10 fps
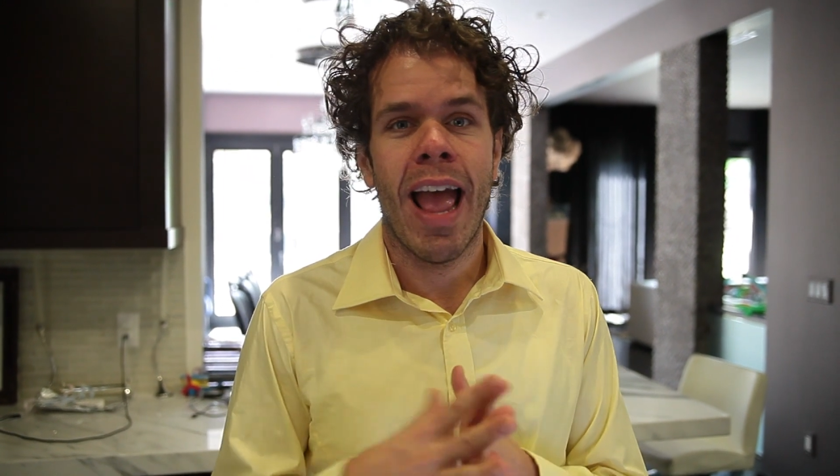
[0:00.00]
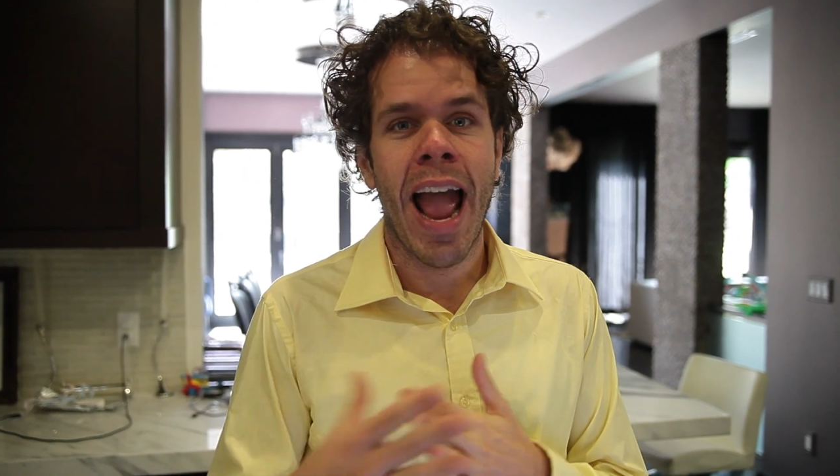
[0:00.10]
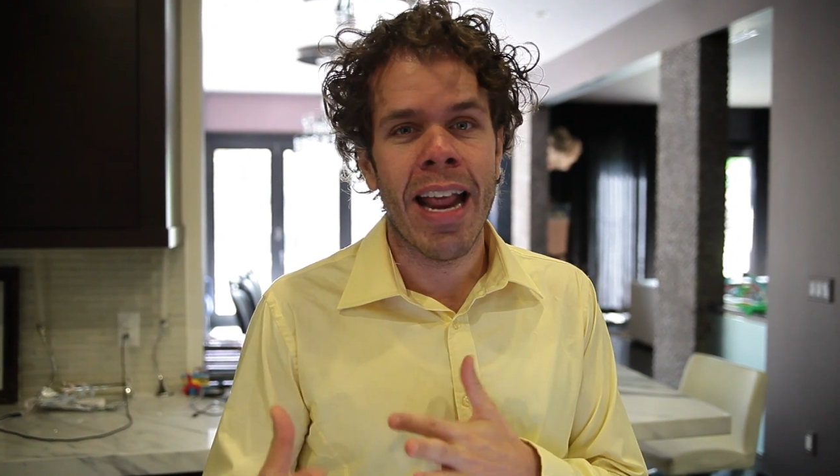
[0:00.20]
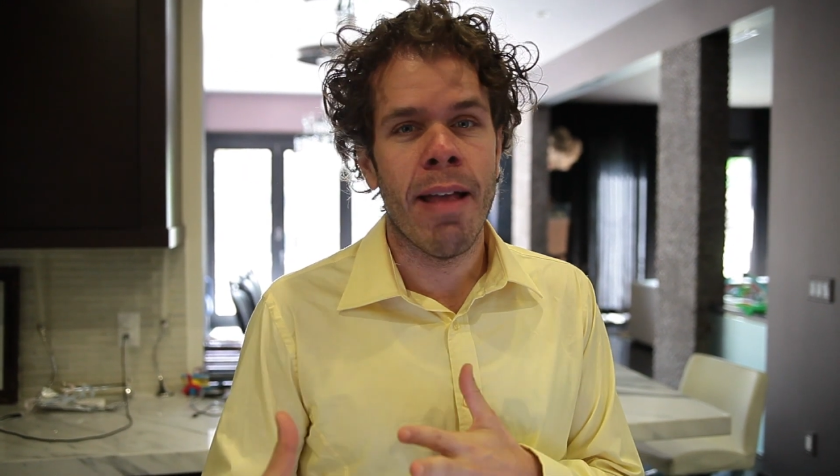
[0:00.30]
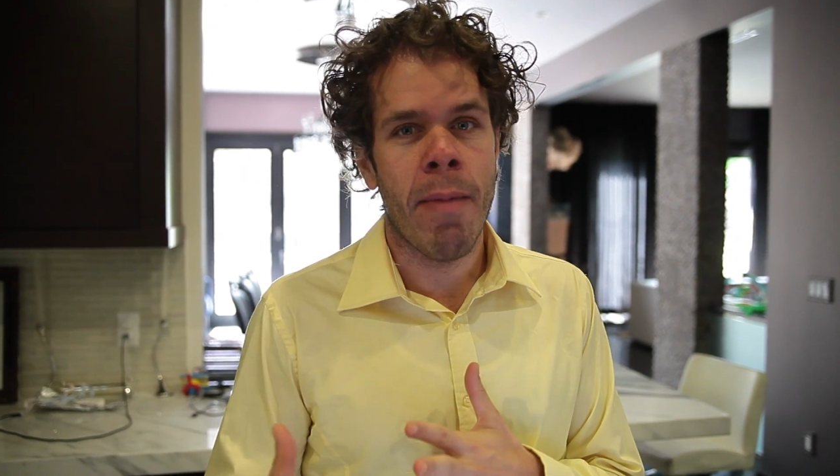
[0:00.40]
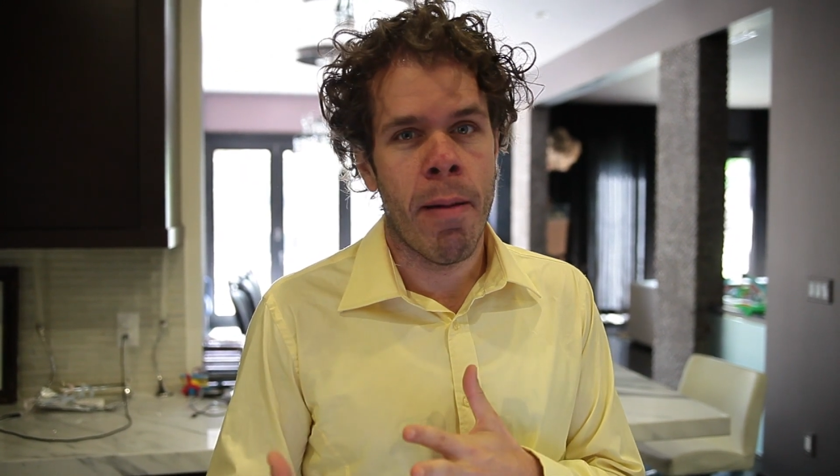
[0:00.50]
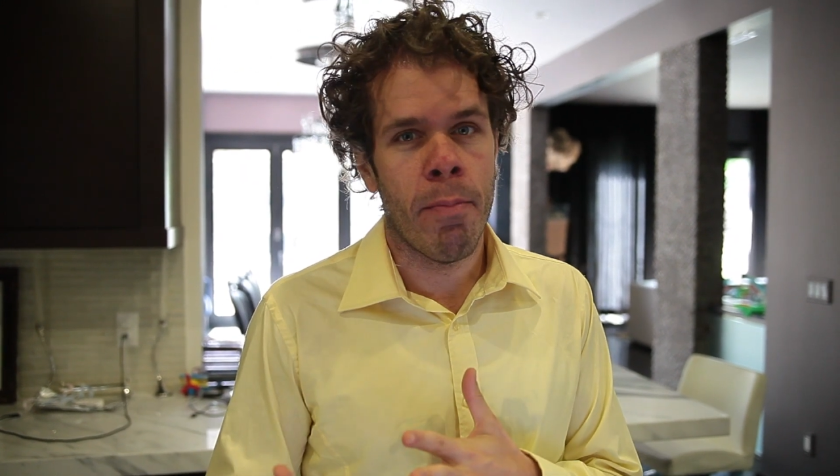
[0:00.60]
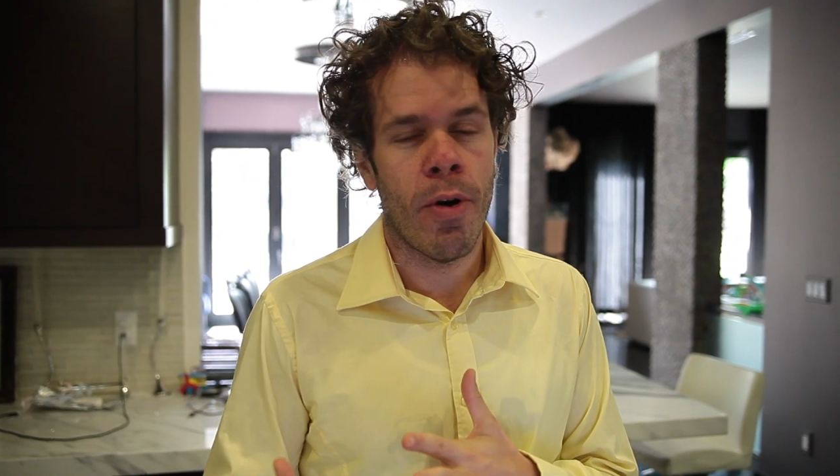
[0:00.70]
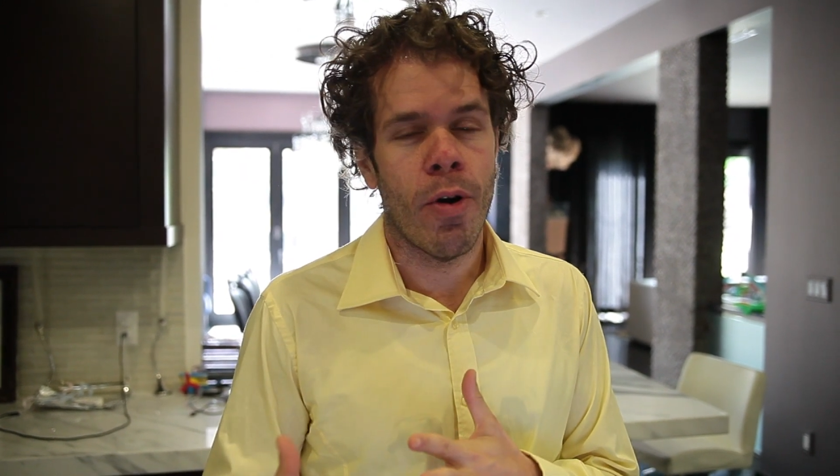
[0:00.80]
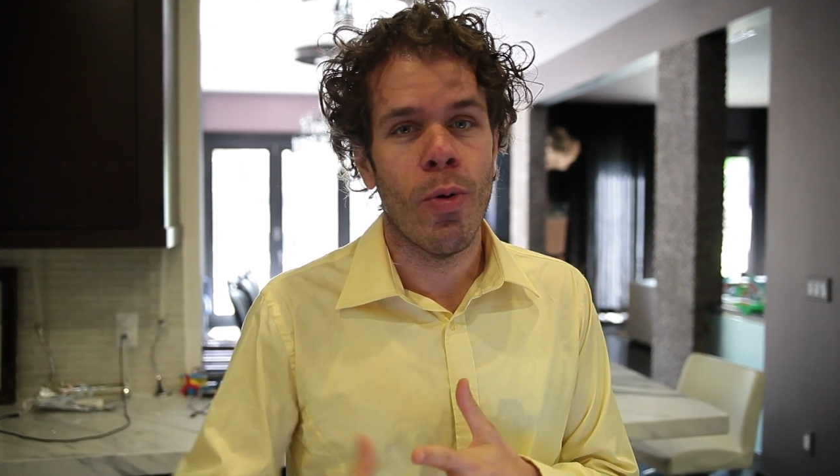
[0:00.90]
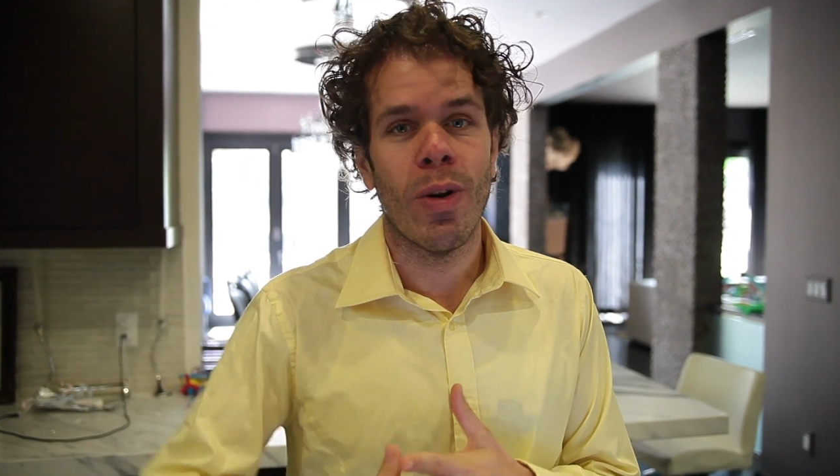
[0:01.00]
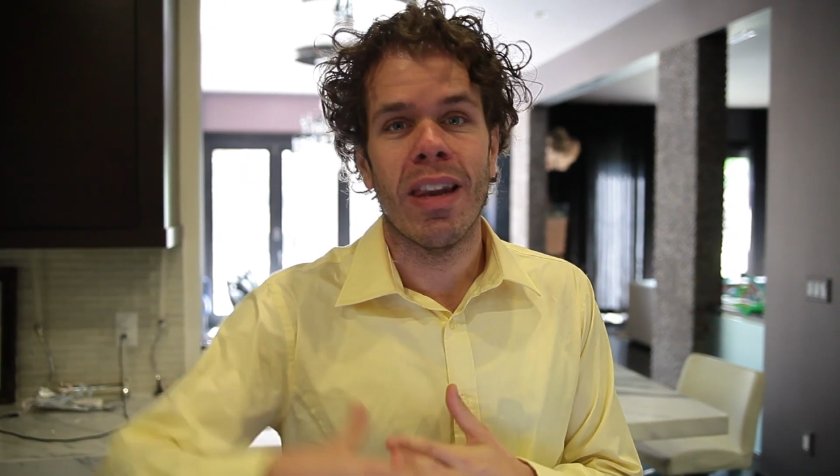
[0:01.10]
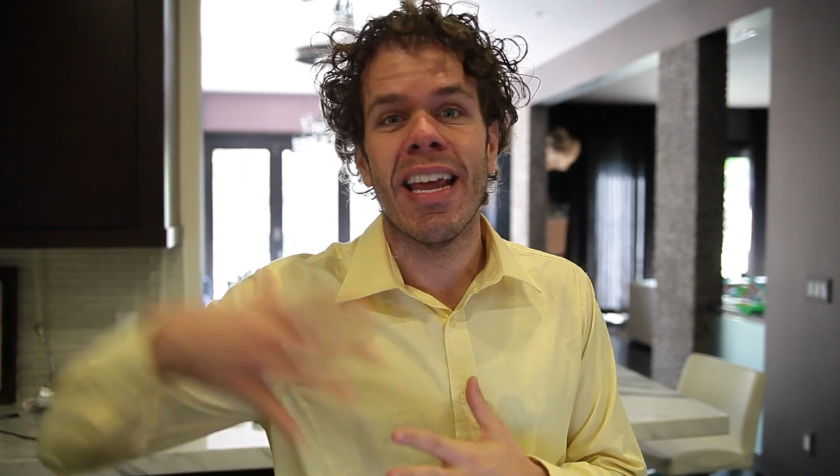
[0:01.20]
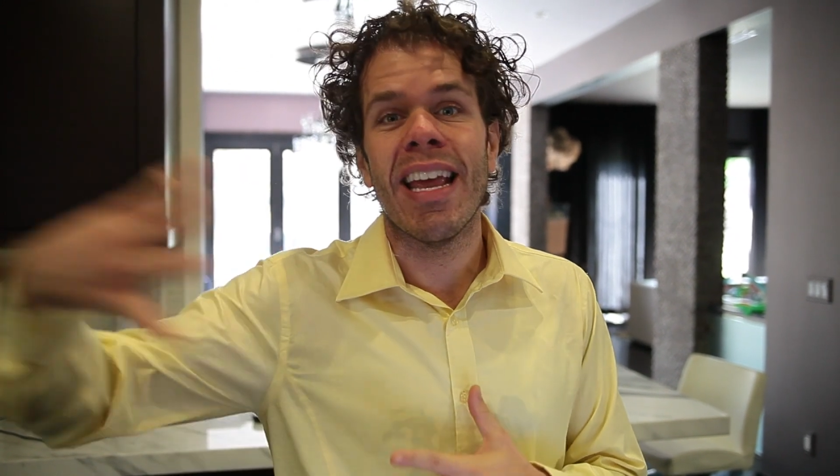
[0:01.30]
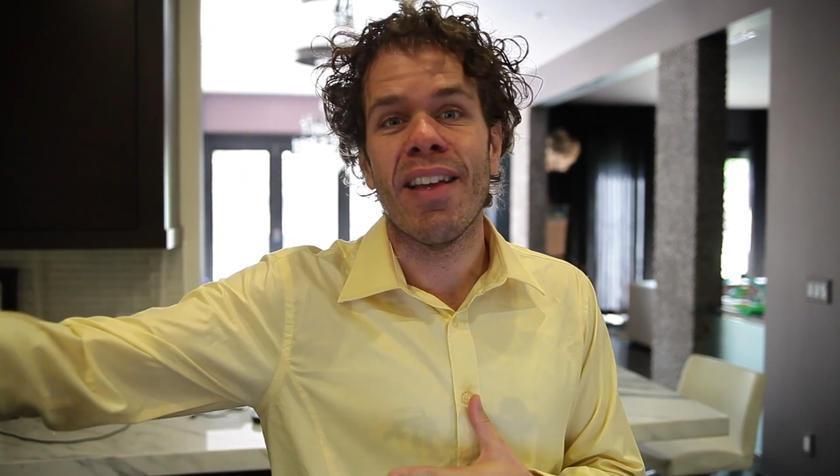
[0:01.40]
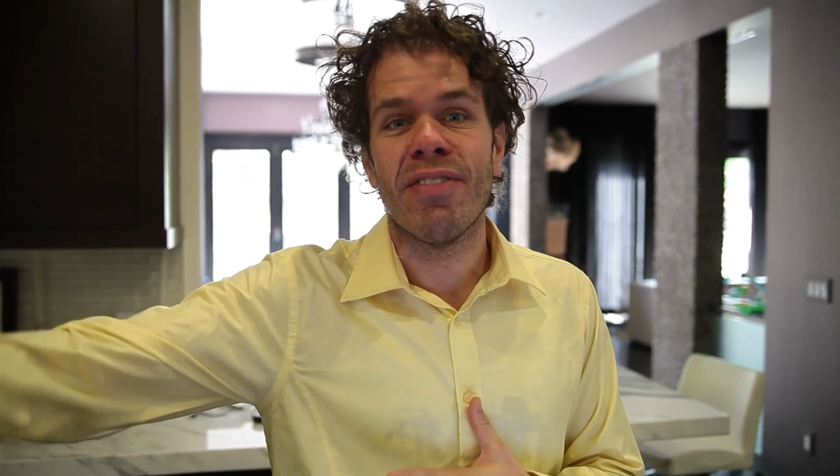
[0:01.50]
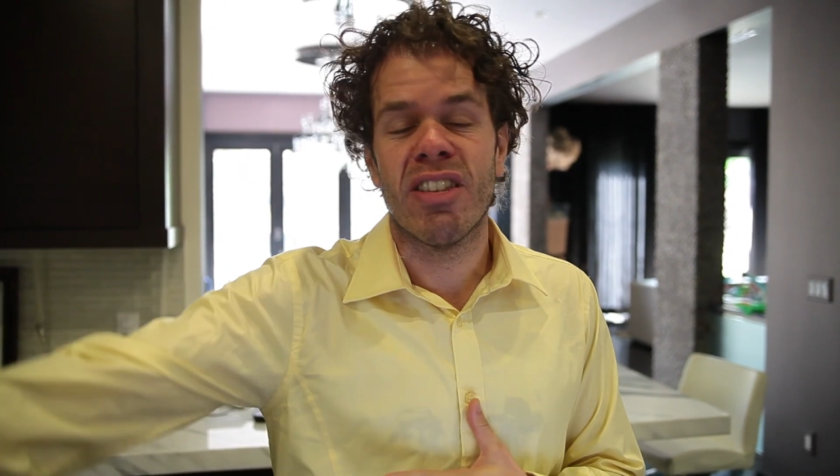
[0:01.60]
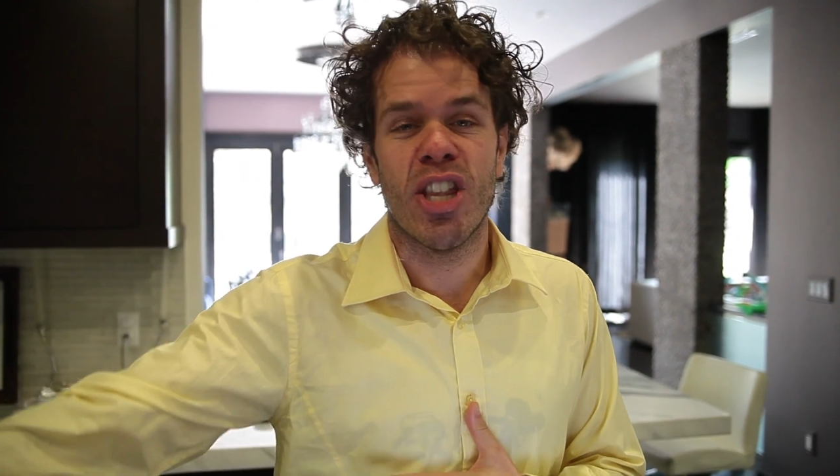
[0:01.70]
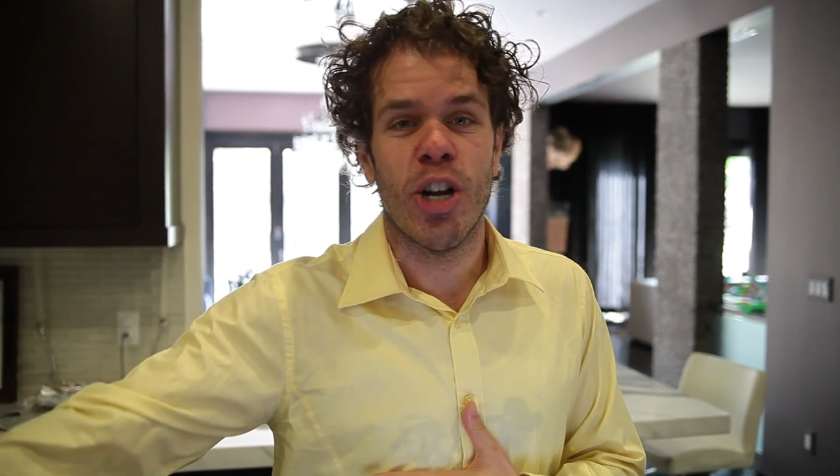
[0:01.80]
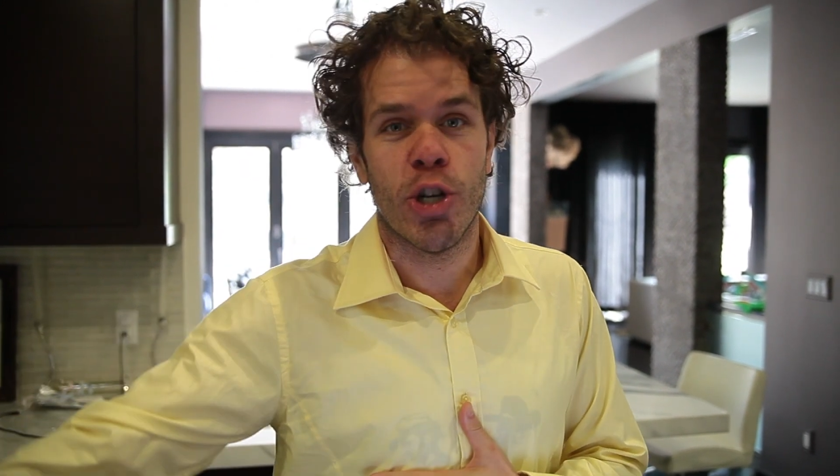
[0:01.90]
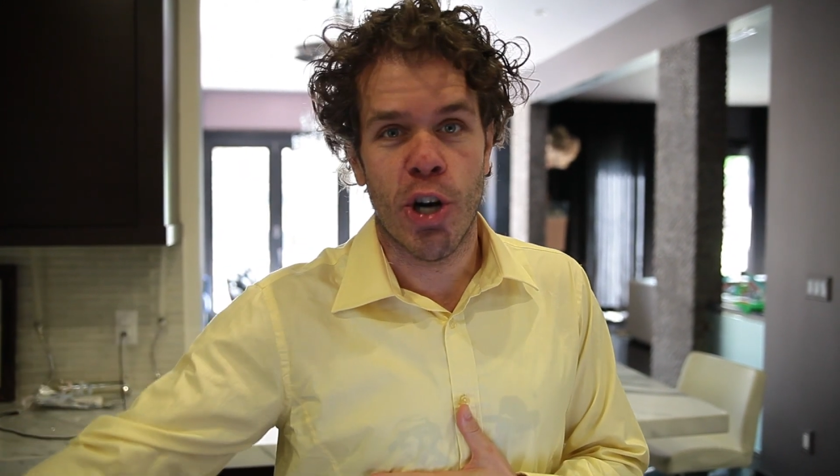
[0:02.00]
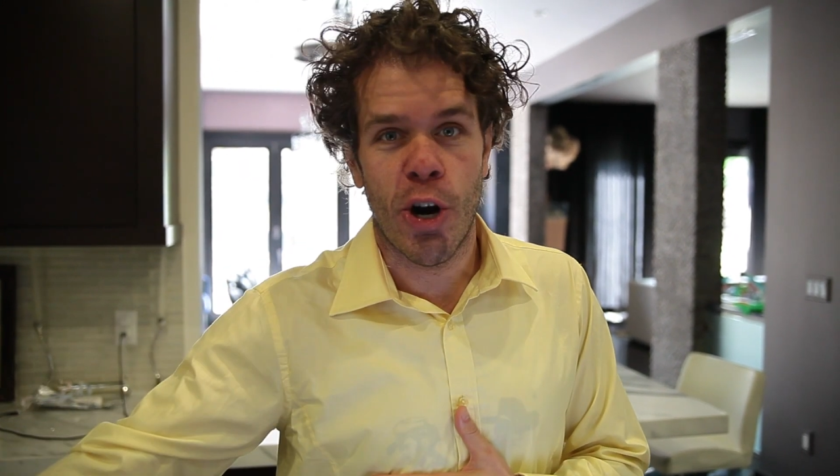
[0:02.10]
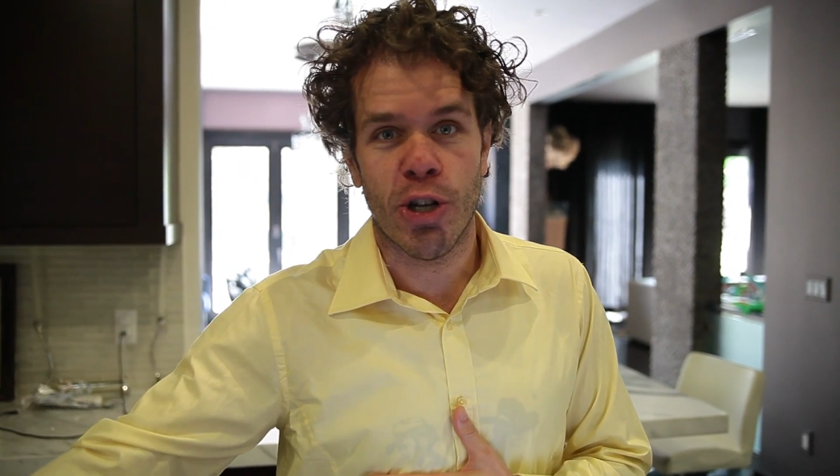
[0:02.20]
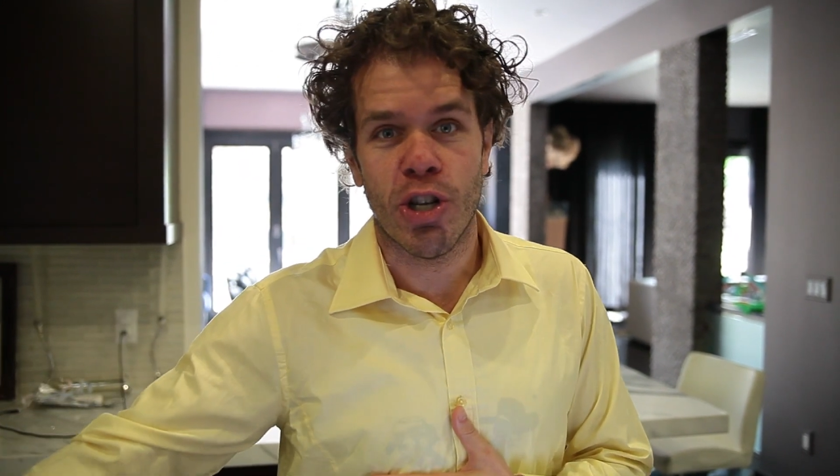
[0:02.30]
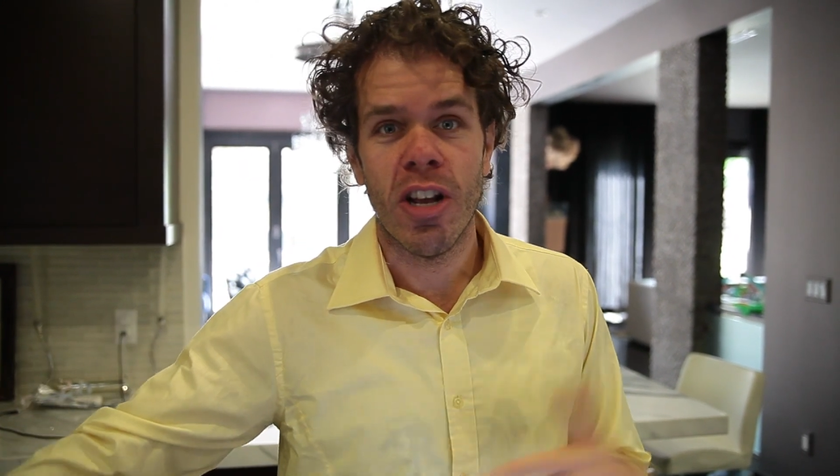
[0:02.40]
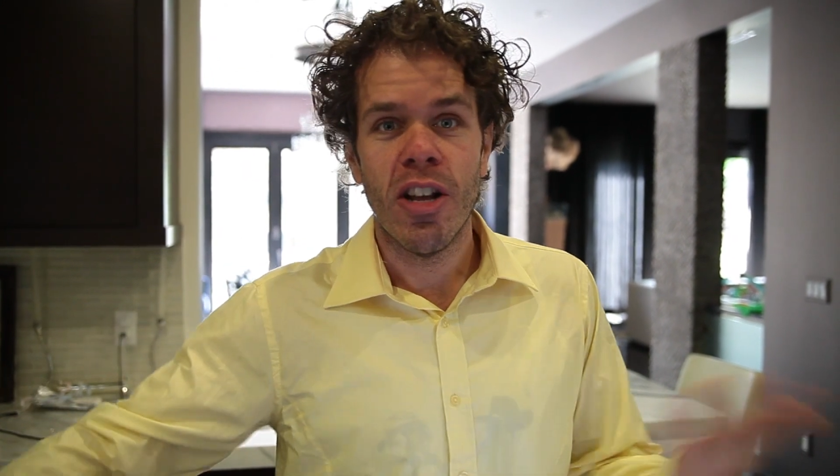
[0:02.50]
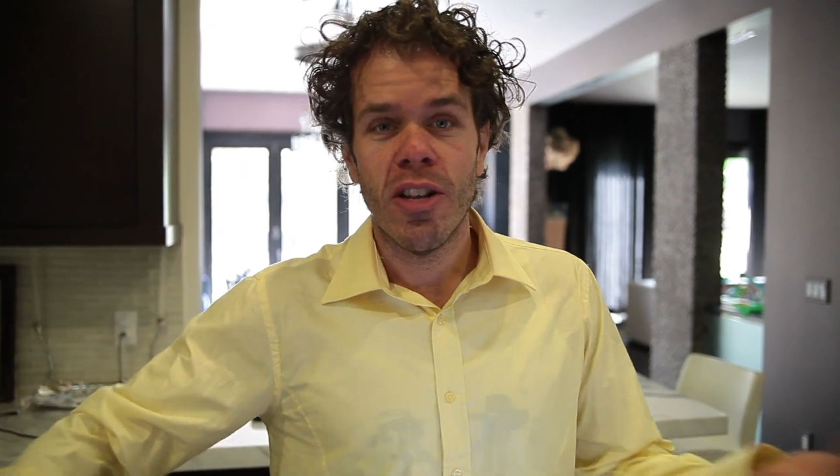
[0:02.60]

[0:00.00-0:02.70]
any member who leaves the church.